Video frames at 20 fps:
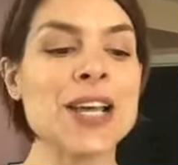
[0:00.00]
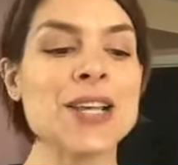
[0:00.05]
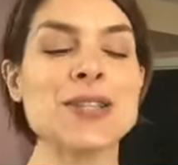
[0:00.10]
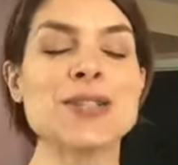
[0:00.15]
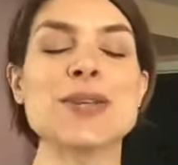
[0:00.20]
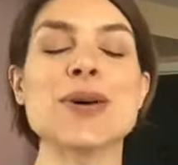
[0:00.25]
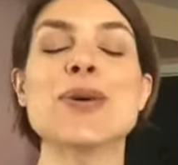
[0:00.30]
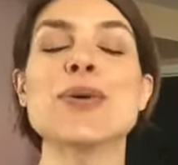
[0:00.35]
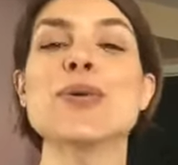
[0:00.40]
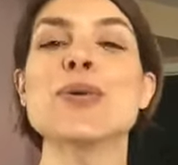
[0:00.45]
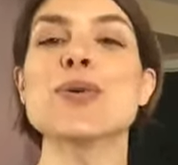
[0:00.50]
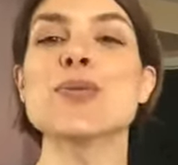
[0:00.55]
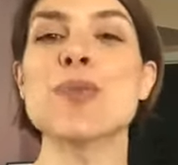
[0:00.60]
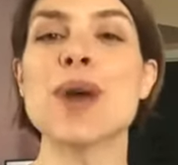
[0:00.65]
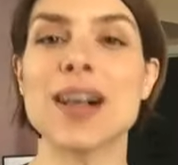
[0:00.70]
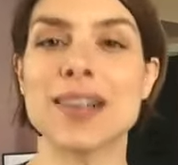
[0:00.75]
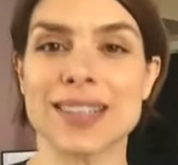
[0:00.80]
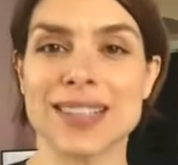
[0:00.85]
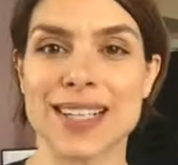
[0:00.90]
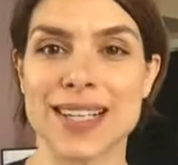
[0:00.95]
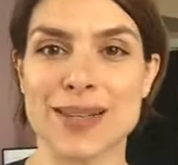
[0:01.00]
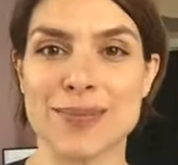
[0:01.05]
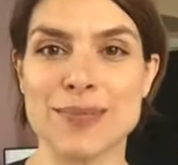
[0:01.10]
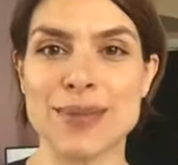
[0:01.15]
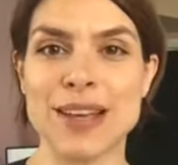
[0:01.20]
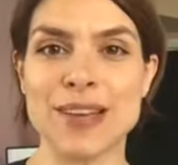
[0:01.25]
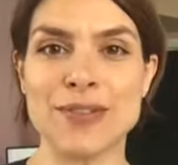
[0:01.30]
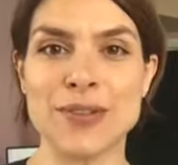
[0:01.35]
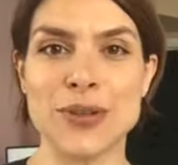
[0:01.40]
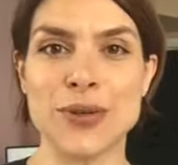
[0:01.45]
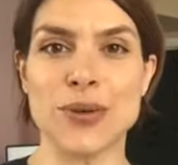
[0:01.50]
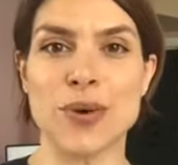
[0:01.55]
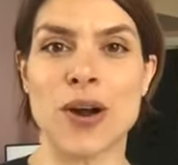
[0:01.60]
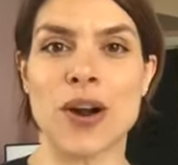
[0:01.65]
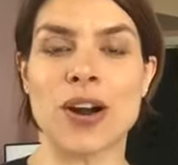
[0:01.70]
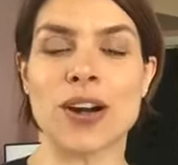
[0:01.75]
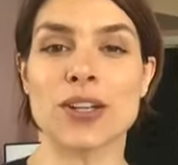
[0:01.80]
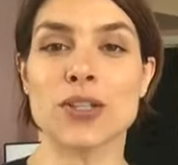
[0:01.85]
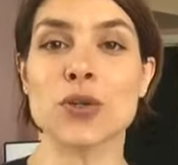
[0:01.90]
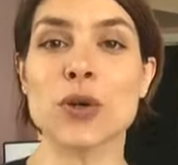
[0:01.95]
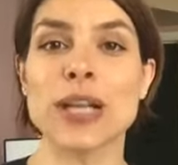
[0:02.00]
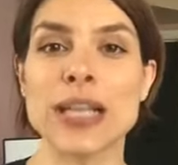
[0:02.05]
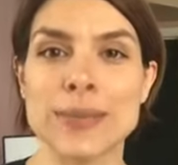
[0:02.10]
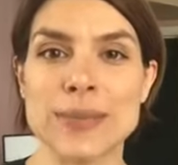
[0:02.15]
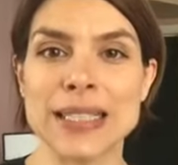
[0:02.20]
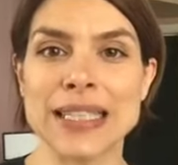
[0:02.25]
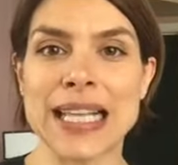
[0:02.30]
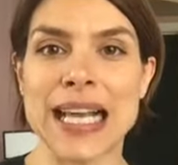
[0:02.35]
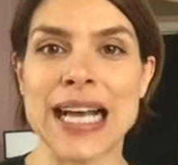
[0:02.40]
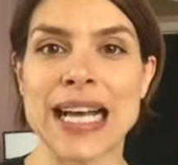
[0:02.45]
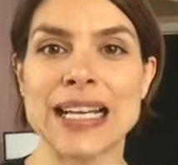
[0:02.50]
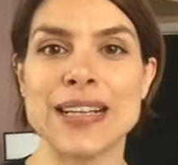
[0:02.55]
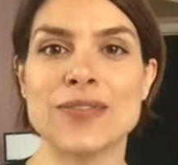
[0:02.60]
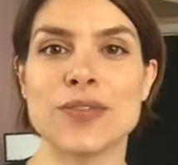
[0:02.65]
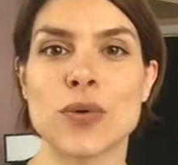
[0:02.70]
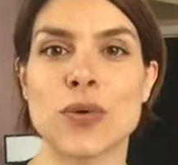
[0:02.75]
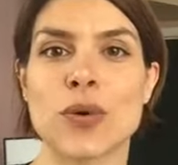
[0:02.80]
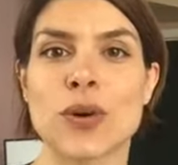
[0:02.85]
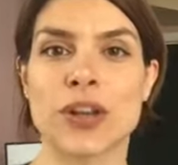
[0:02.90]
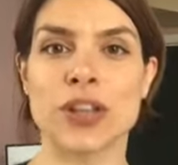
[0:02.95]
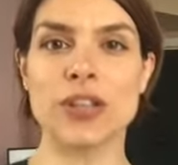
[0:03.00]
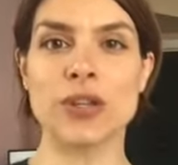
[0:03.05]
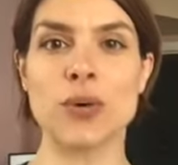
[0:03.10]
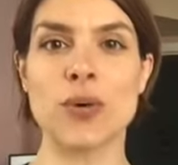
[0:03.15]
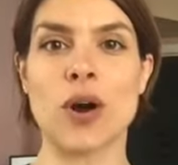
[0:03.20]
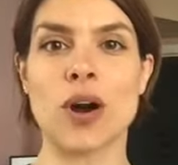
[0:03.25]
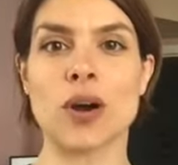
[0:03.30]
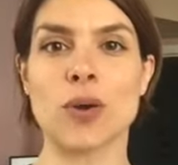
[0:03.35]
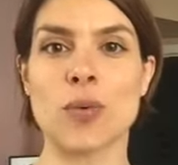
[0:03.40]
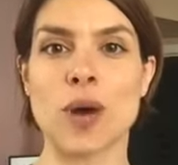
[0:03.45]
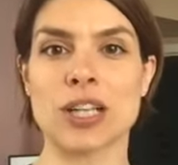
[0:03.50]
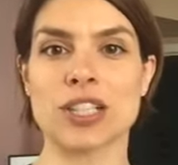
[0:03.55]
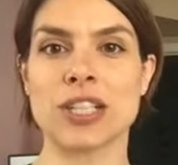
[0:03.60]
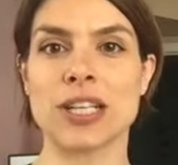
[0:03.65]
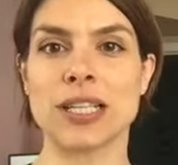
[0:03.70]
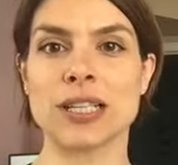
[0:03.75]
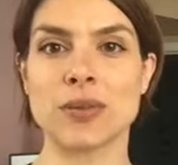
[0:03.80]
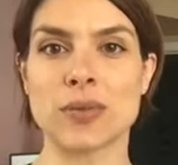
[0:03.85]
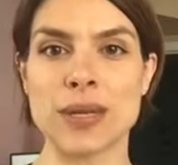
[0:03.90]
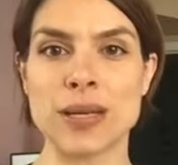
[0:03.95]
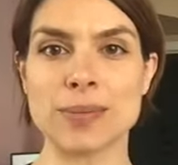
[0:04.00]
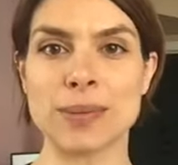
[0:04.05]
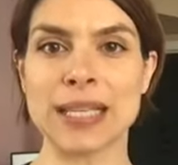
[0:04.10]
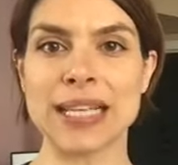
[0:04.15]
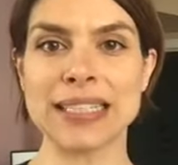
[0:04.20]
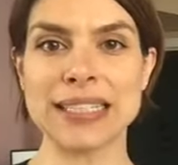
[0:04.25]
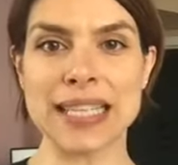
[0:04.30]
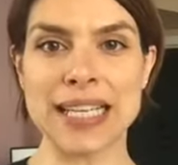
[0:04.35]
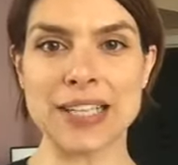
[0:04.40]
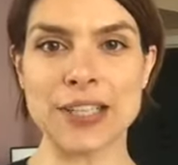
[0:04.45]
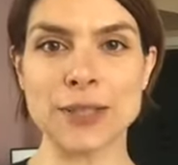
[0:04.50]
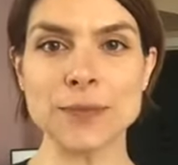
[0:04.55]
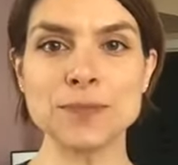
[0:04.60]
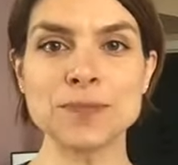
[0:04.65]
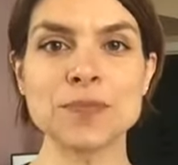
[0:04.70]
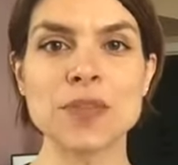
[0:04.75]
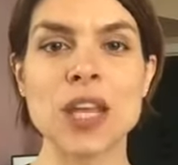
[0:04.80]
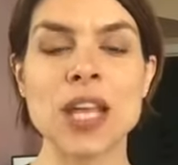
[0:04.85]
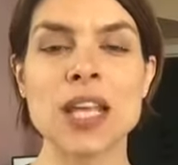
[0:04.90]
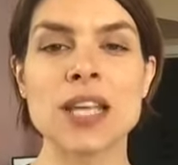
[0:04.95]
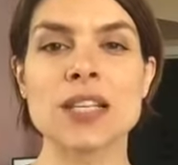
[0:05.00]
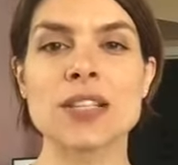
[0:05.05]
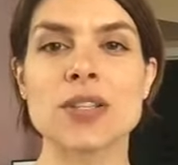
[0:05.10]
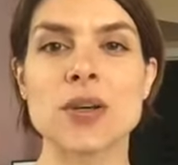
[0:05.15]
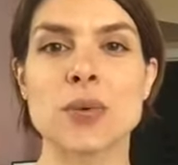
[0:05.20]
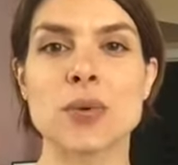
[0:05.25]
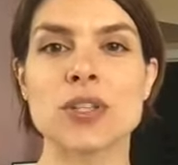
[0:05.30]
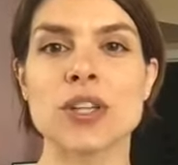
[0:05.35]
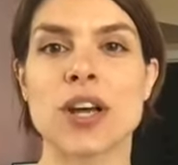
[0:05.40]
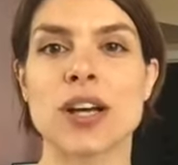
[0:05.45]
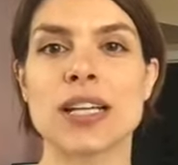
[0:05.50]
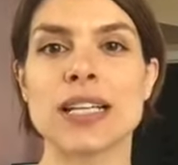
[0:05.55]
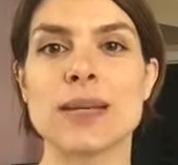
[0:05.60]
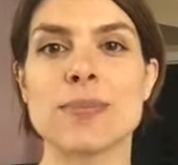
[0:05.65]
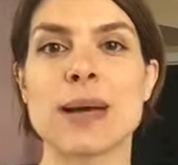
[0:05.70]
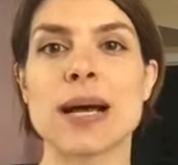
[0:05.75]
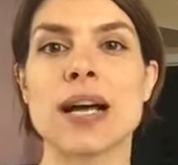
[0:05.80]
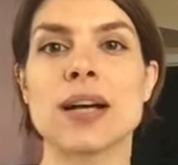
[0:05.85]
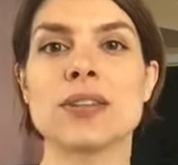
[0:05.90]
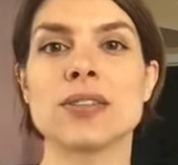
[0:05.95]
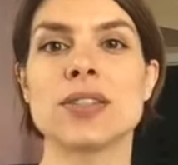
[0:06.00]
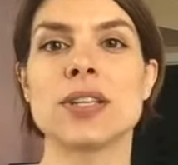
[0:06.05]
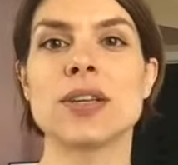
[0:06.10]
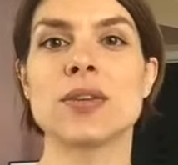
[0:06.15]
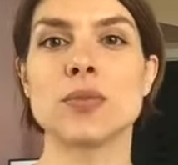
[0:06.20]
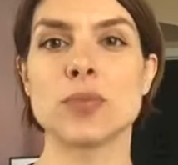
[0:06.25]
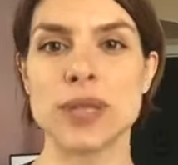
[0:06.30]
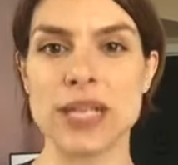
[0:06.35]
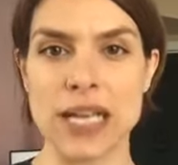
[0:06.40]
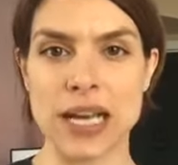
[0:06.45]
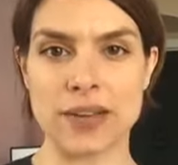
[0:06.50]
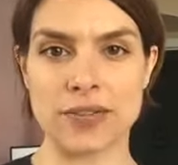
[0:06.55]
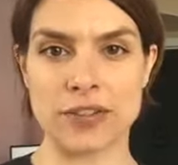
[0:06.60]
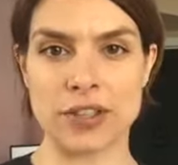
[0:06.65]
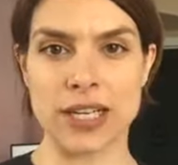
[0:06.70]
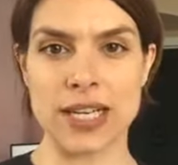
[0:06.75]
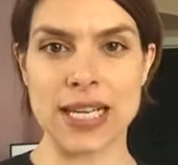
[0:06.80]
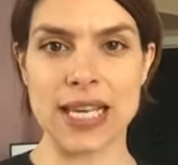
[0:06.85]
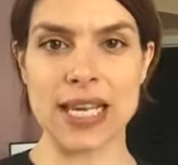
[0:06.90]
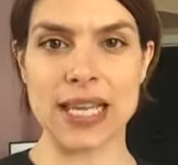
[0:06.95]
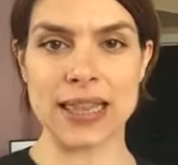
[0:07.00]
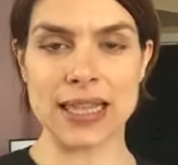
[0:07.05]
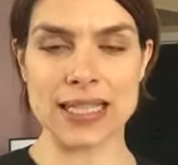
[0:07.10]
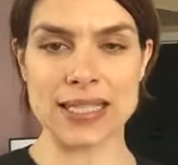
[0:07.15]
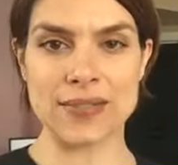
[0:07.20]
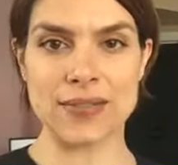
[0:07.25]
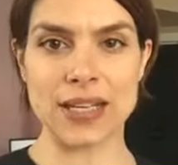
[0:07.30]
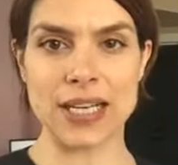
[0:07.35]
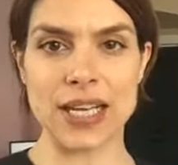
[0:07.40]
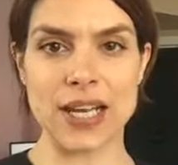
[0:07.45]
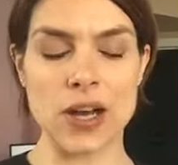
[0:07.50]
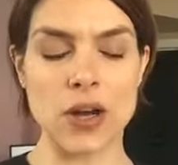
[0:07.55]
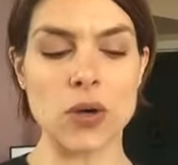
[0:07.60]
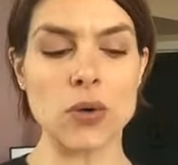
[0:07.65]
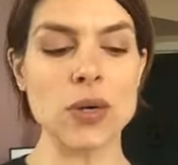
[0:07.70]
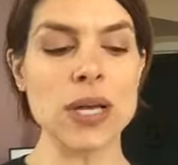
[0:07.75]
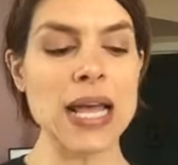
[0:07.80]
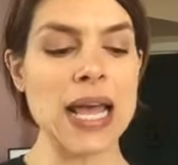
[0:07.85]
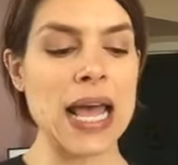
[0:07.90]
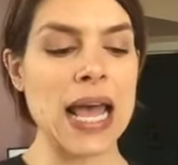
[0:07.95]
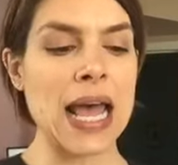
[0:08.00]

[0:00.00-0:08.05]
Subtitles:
So welcome if you are joining me live or you are watching the replay later. So we're talking about recovery in this video.